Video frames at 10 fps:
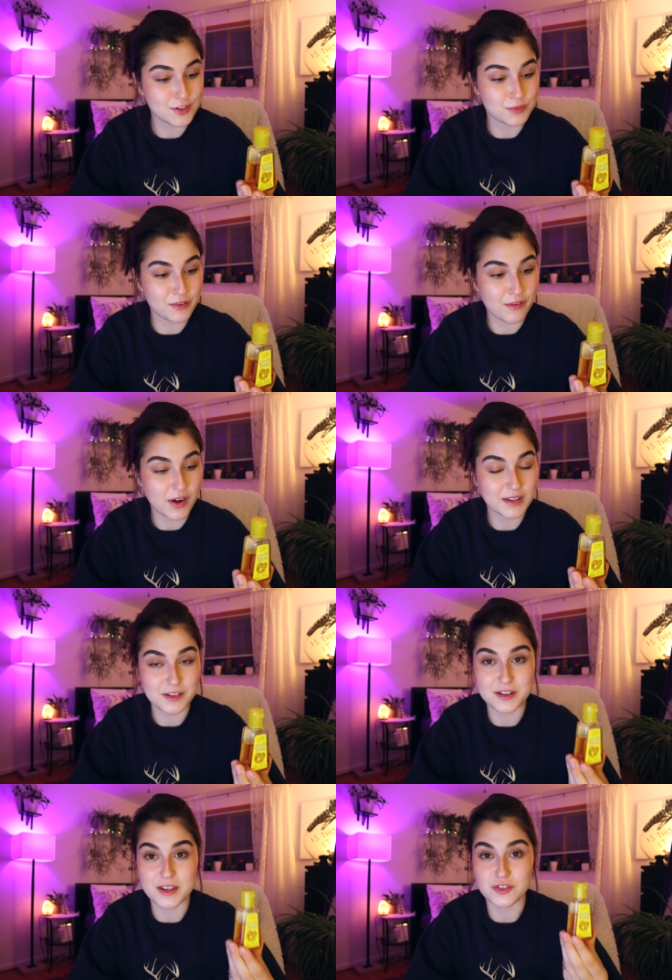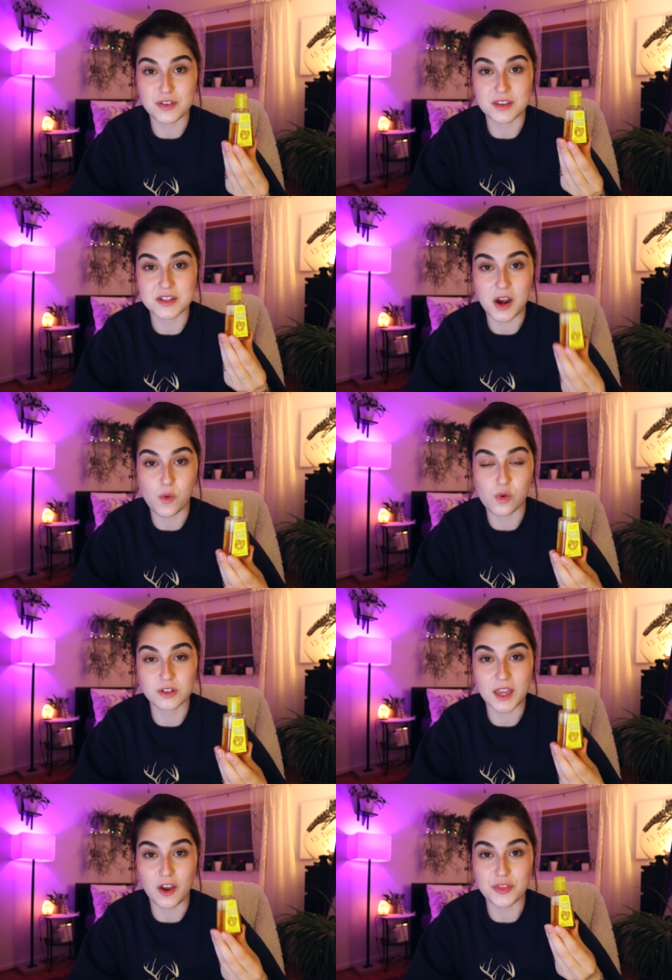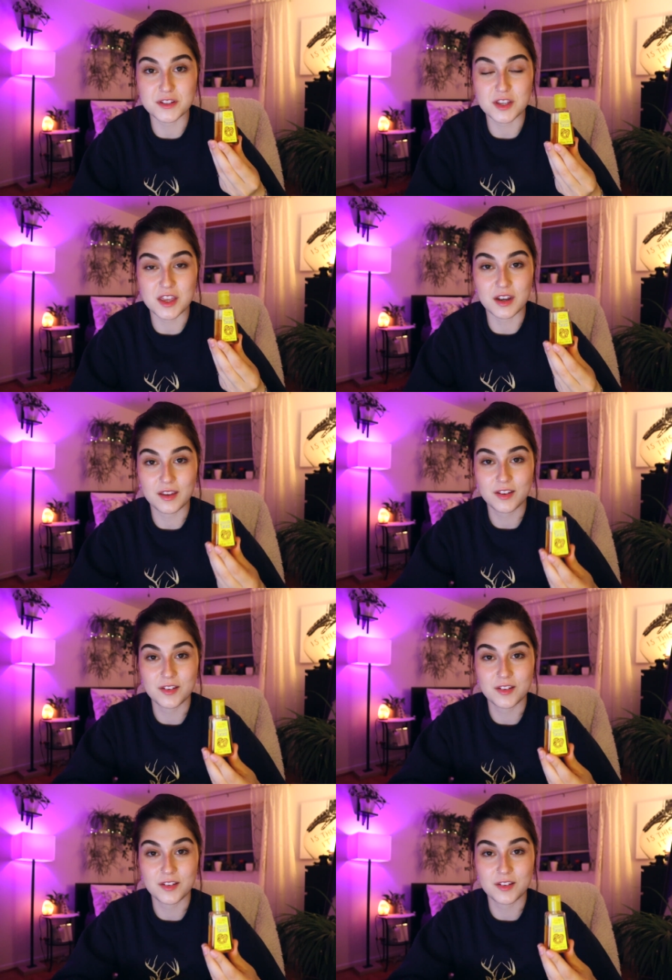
is my favorite hand sanitizer in the entire world. I got this in